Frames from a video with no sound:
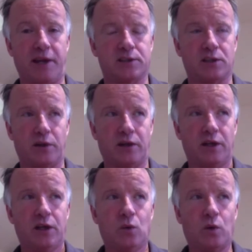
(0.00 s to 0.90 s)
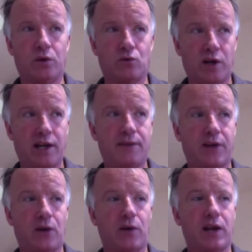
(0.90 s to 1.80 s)
So we're really
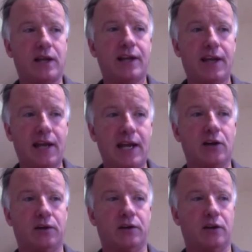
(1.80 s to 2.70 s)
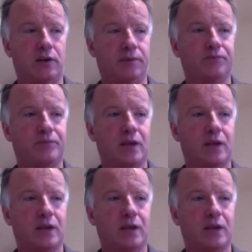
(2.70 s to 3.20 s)
very keen on